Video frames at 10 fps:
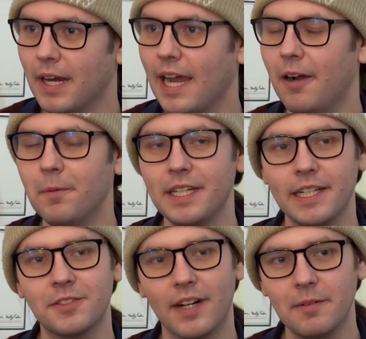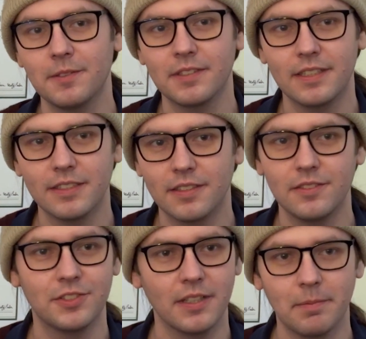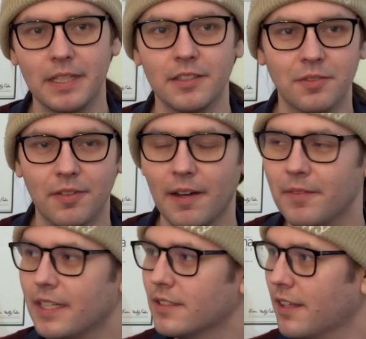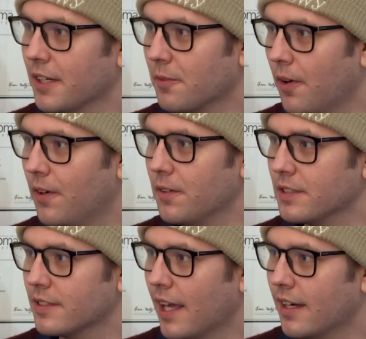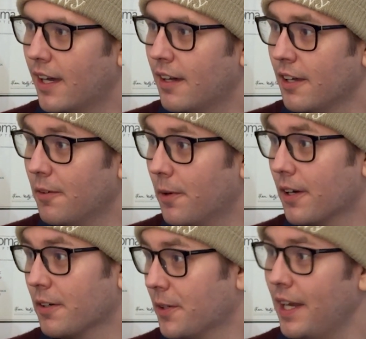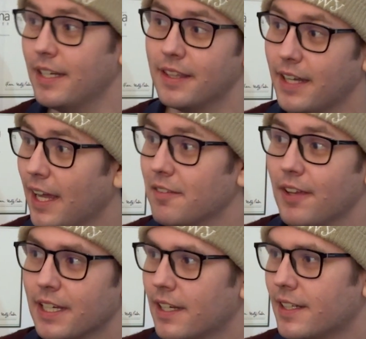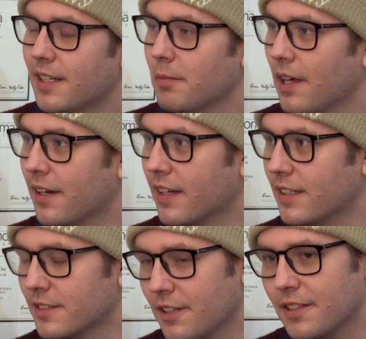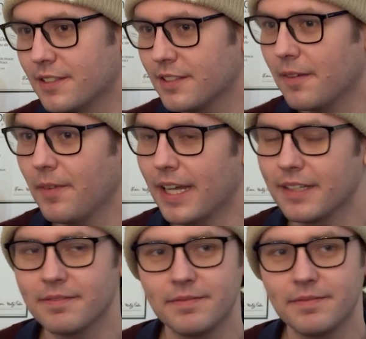how we get tribal citizenship is from these like rolls that were created that have like Indian blood on it. So there's some like